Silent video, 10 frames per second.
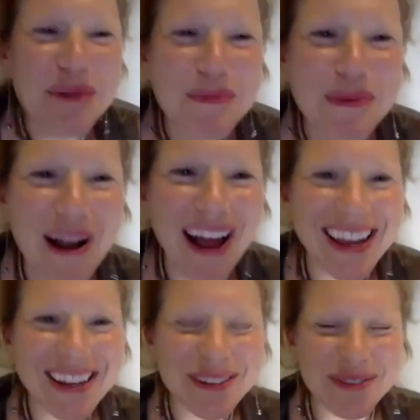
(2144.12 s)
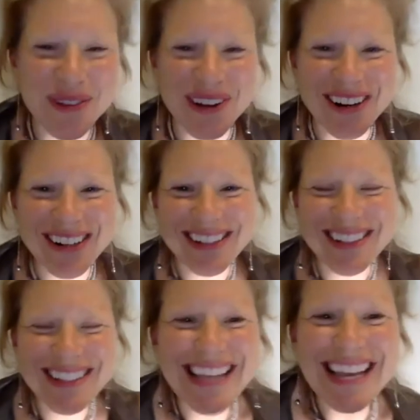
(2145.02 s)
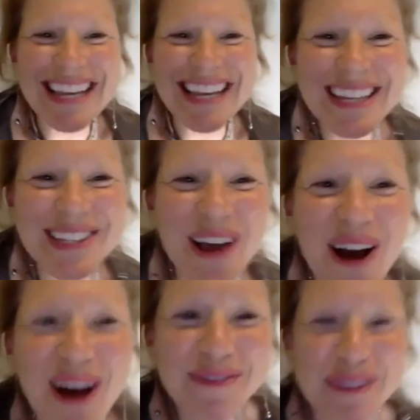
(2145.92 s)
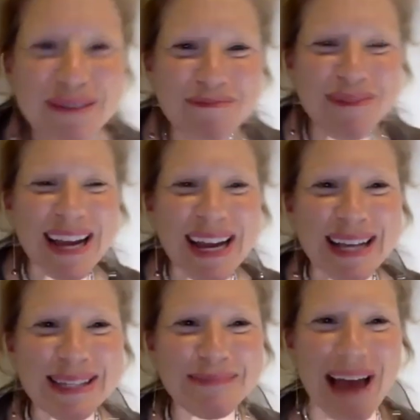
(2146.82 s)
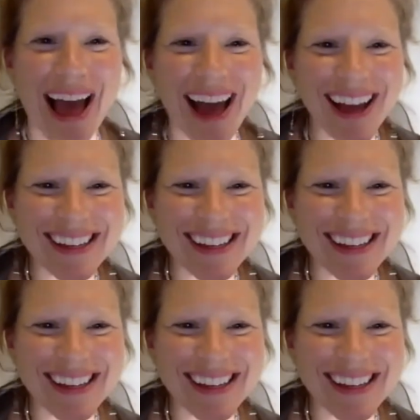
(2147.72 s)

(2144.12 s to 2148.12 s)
Brian, for sending us off and bringing us back.